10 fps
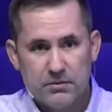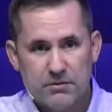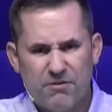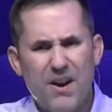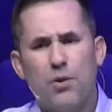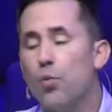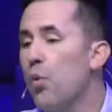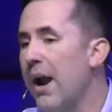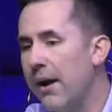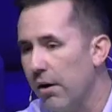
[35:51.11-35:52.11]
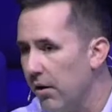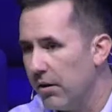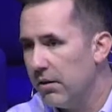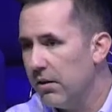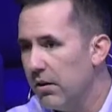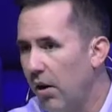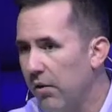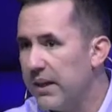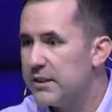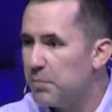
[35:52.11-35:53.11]
Very rare are
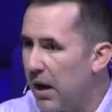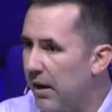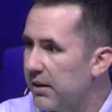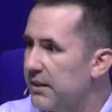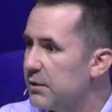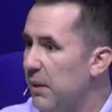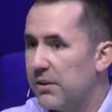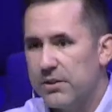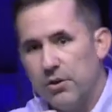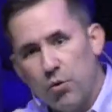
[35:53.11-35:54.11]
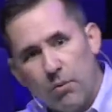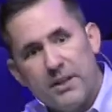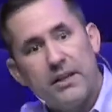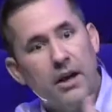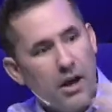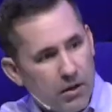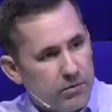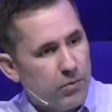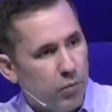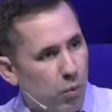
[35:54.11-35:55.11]
they spotted and speckled. They're normally
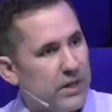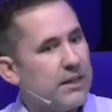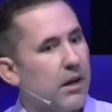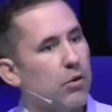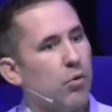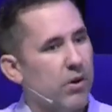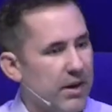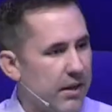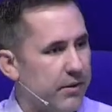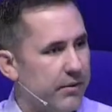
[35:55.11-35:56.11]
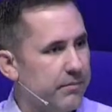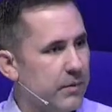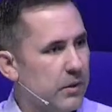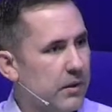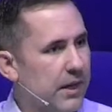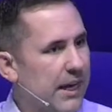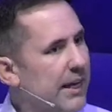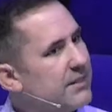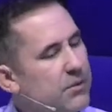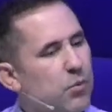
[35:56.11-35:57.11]
one color or another. He
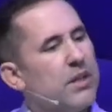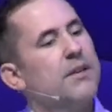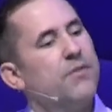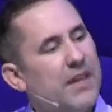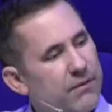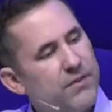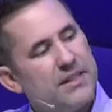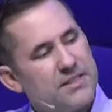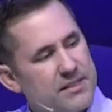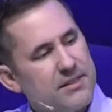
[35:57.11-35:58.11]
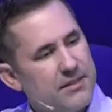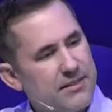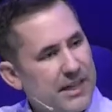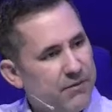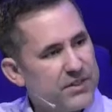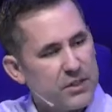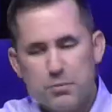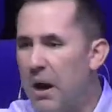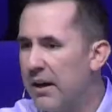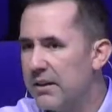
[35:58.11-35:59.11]
says, well, if it's a
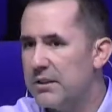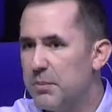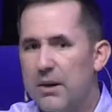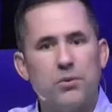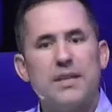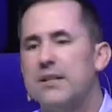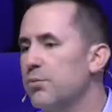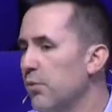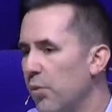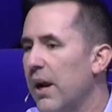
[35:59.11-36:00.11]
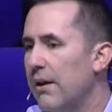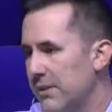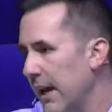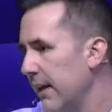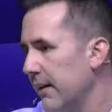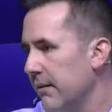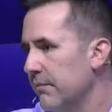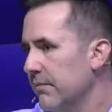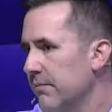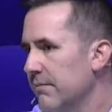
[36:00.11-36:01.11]
spotted and speckled one, that's the one I'll take,
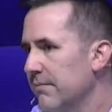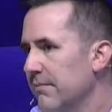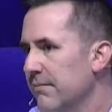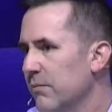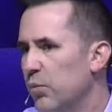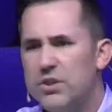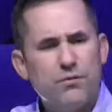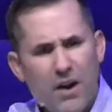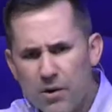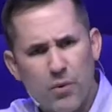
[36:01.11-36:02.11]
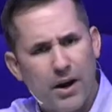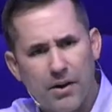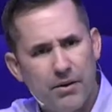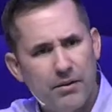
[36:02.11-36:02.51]
which is very rare.